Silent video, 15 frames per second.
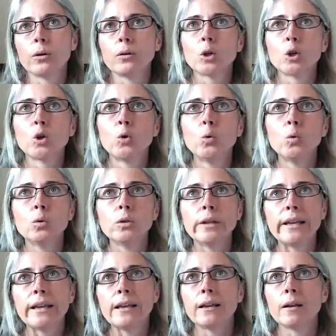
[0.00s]

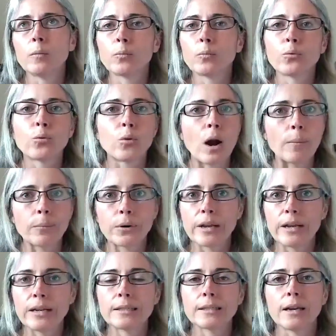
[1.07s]
cooling
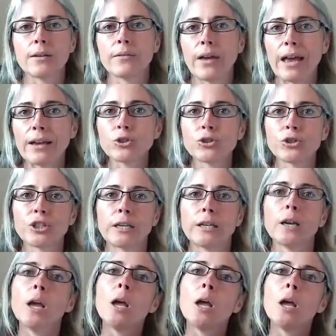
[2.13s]
properties of estrogen,